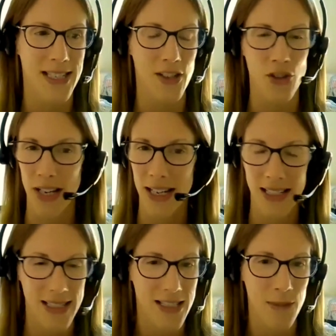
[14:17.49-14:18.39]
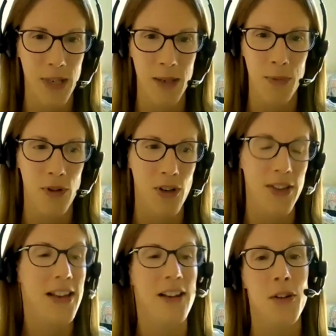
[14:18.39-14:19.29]
I'd try and listen to people,
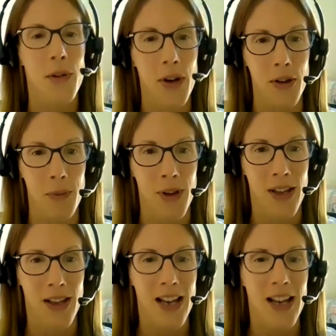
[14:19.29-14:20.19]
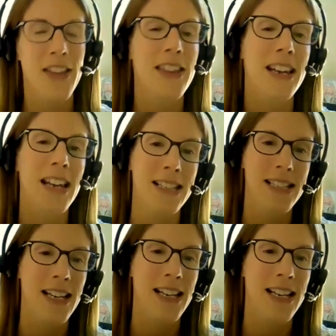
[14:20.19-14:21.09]
and then I'd go home. And then the next
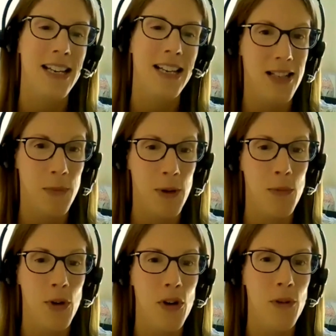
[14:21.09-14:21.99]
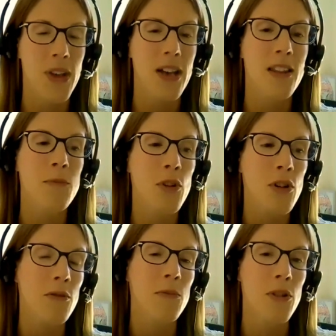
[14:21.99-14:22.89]
day I'll do it a little bit more. And the
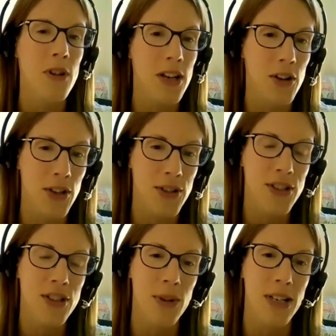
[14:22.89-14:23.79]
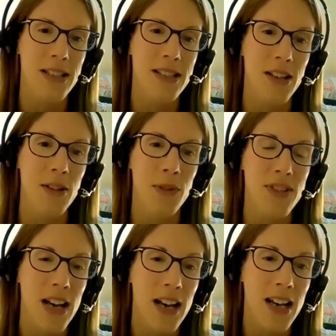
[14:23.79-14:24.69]
more and more I got used to it. So with
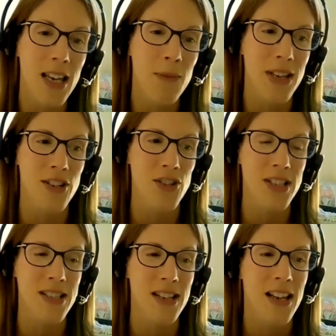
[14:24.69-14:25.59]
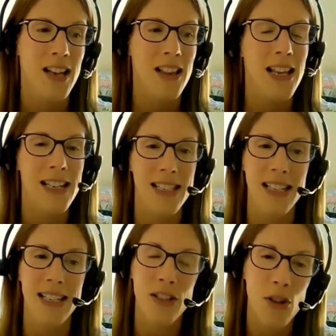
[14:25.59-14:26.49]
time, it just, like I
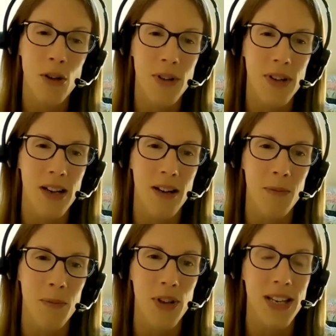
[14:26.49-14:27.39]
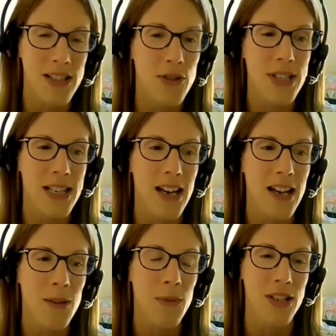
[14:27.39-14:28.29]
said, it's normal now, but it took
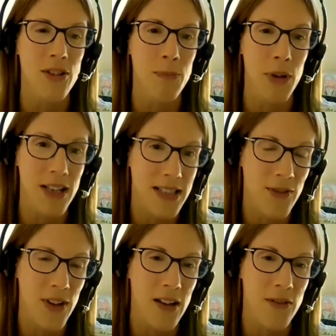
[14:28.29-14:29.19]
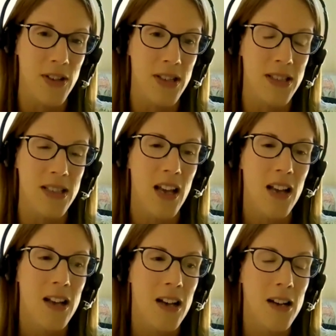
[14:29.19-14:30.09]
time, it took perseverance,
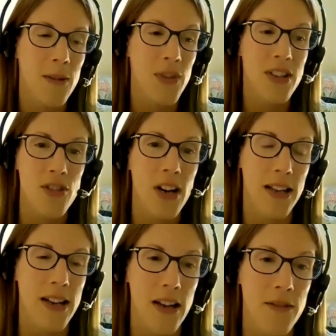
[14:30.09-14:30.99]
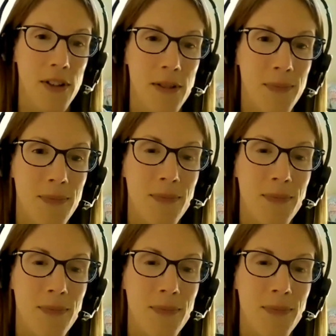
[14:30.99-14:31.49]
and trial and error.